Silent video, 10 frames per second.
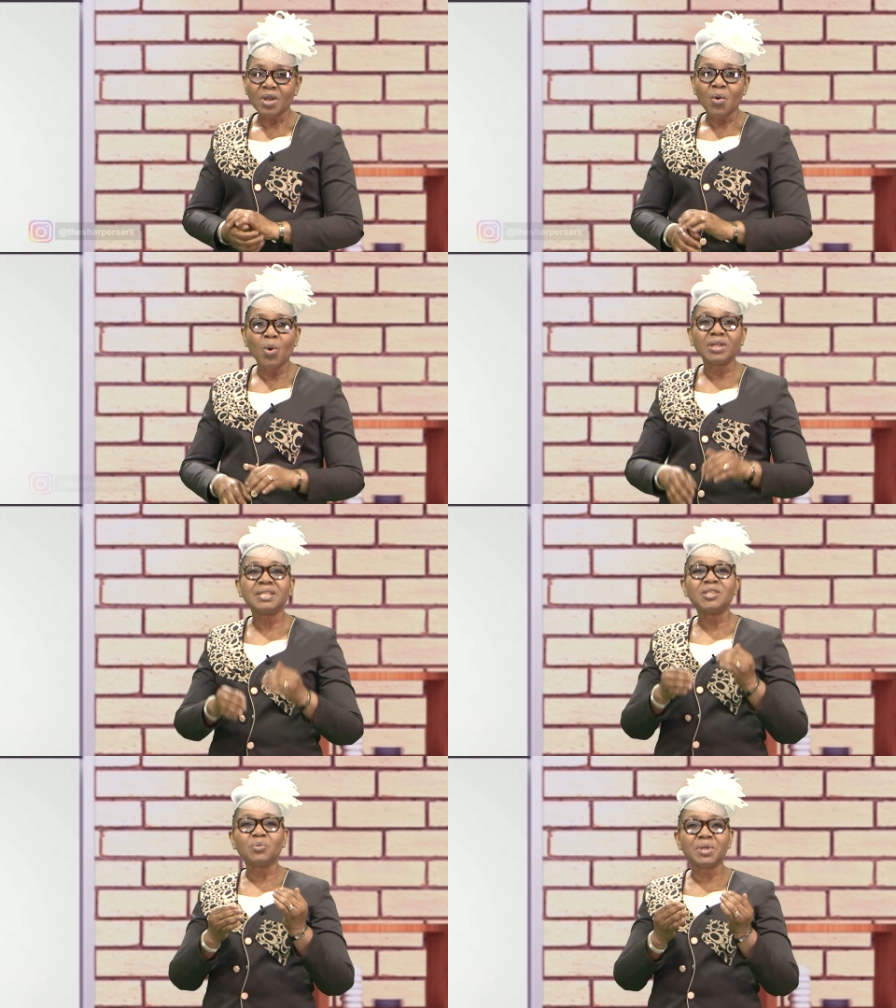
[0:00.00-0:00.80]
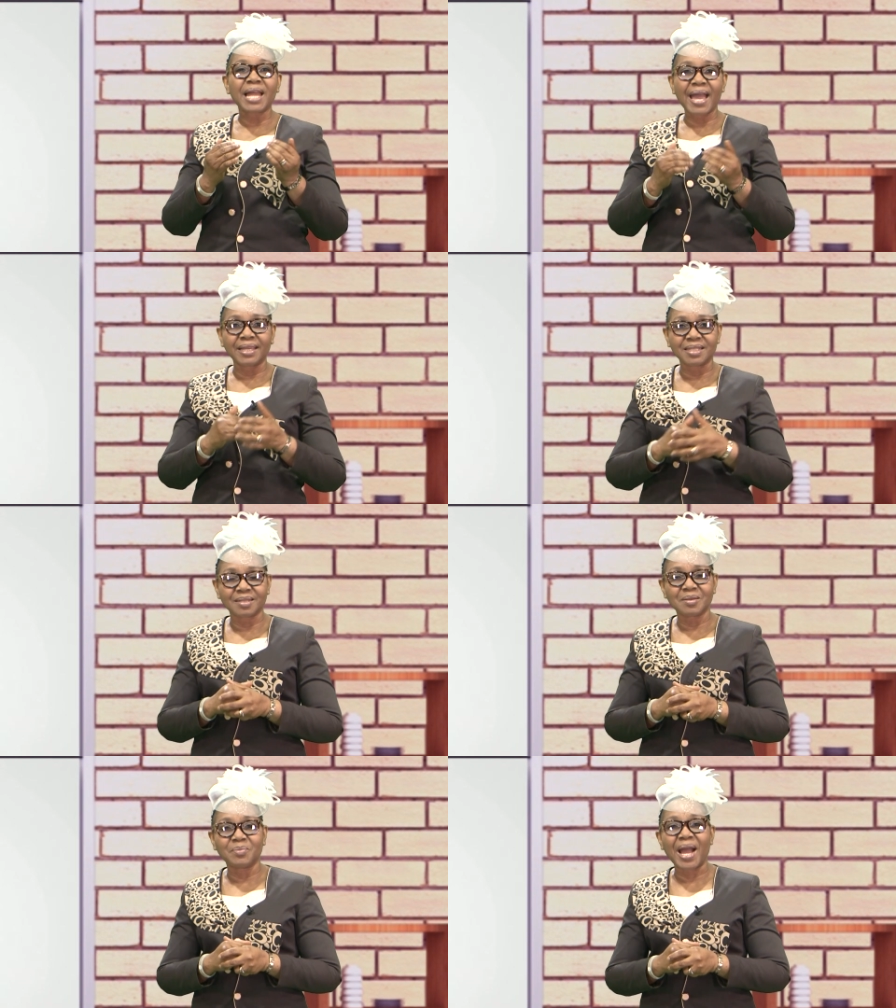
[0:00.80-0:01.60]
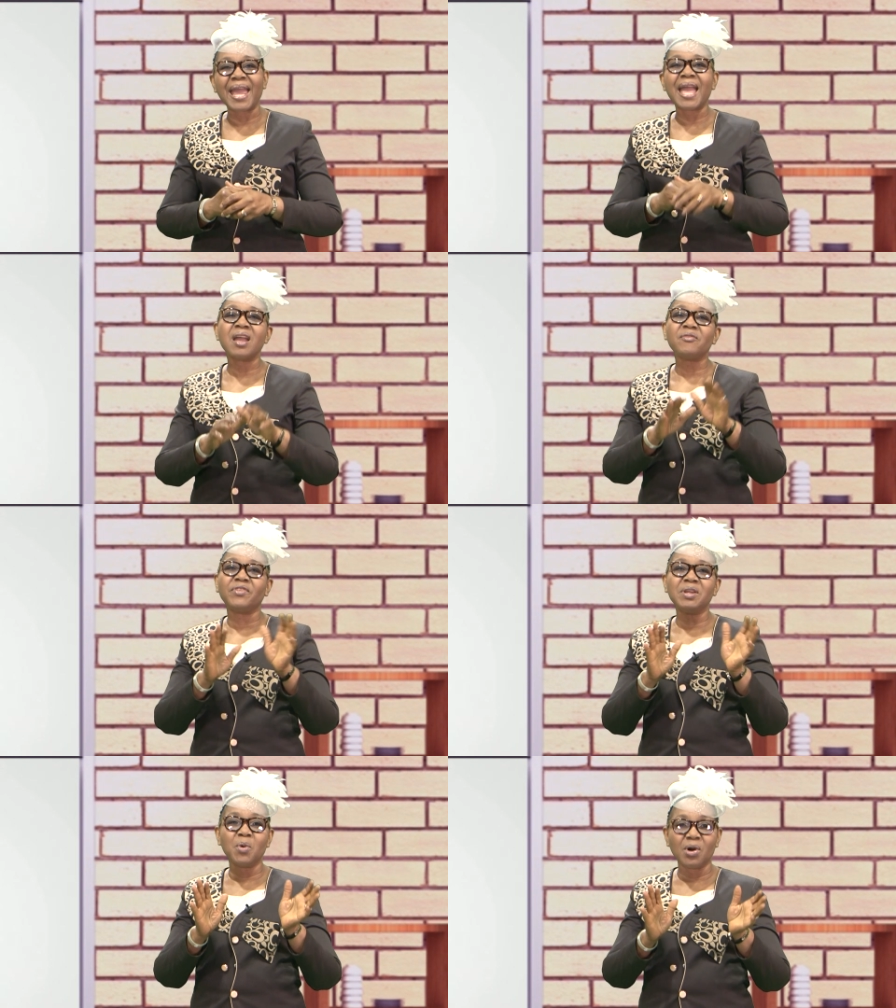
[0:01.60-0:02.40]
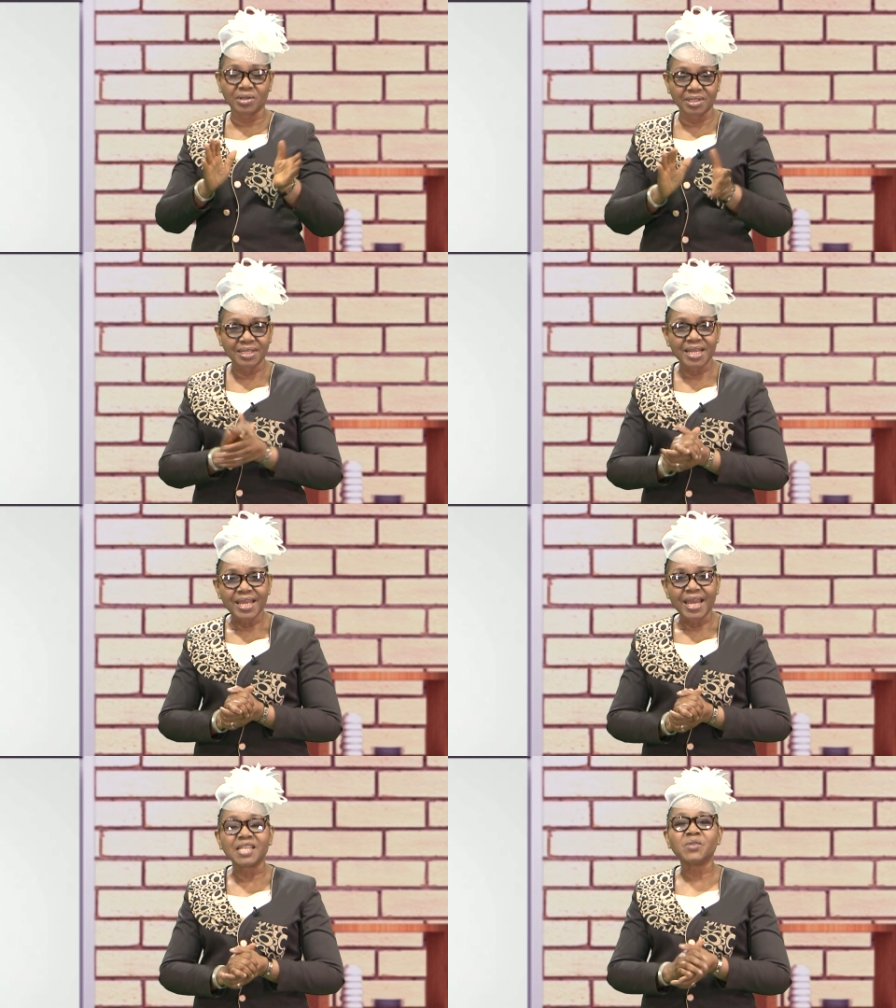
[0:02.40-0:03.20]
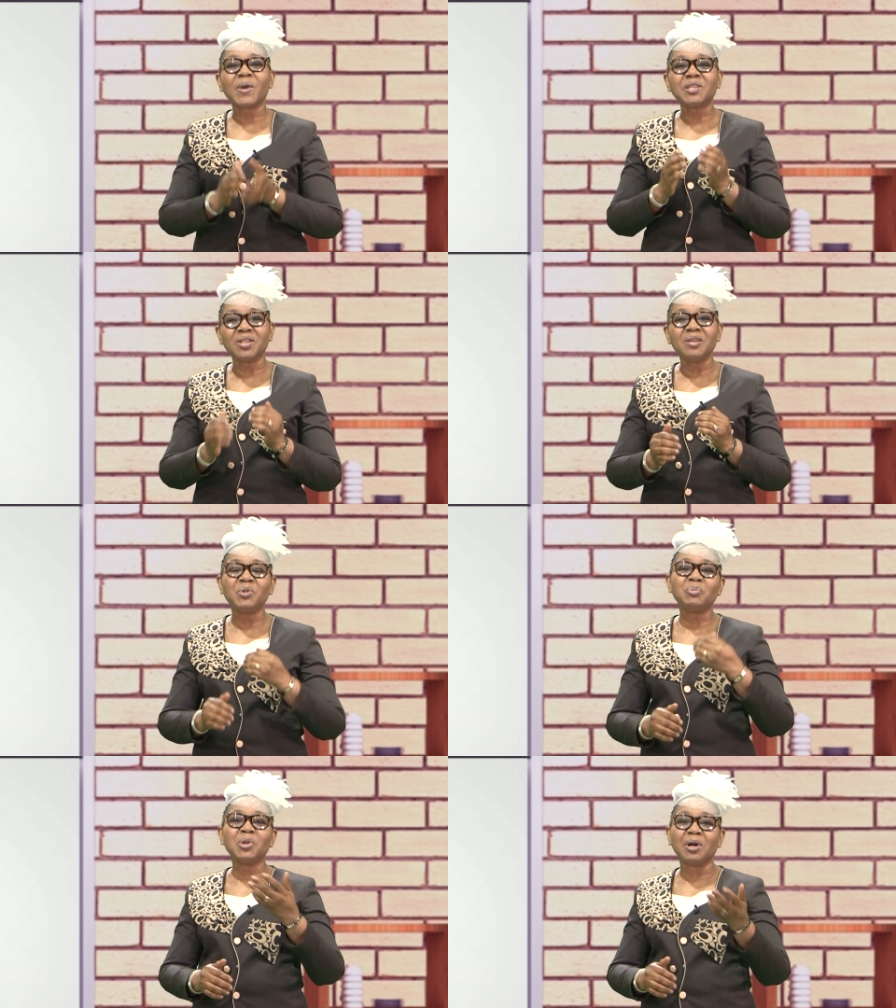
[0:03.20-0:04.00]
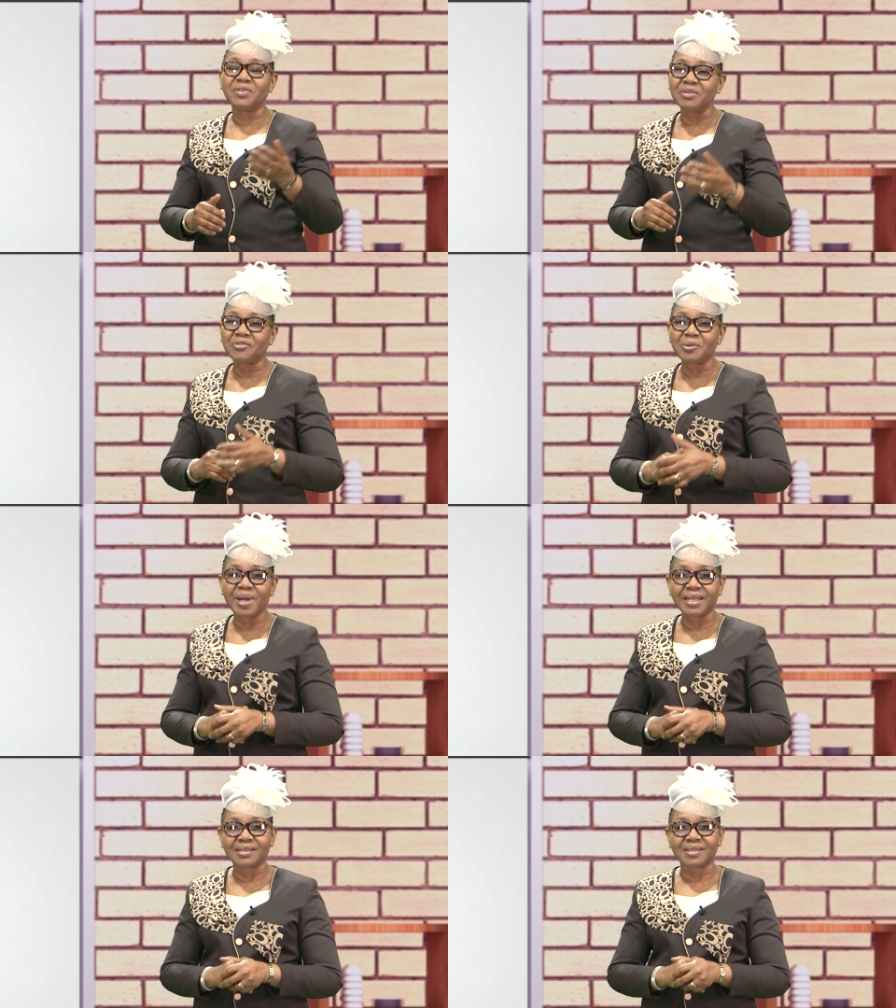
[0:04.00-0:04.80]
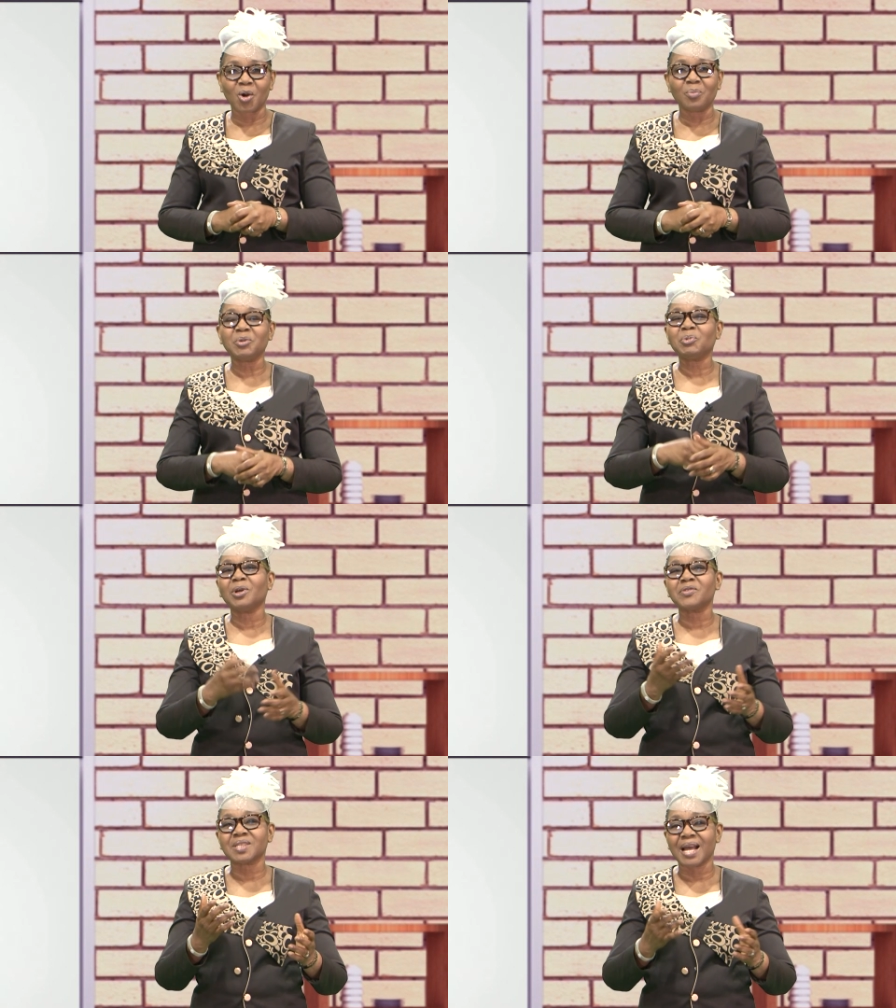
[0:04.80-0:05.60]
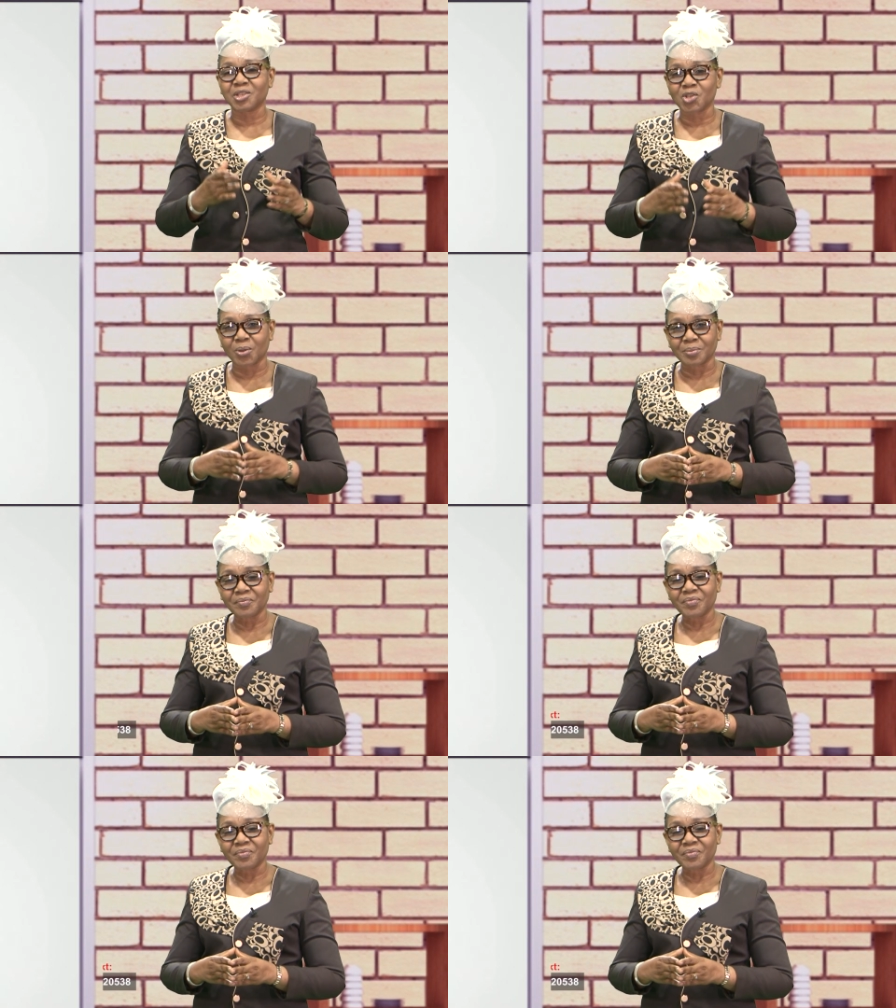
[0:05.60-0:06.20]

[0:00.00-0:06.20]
Wanting to be liked by everyone, especially people of influence or people of stature.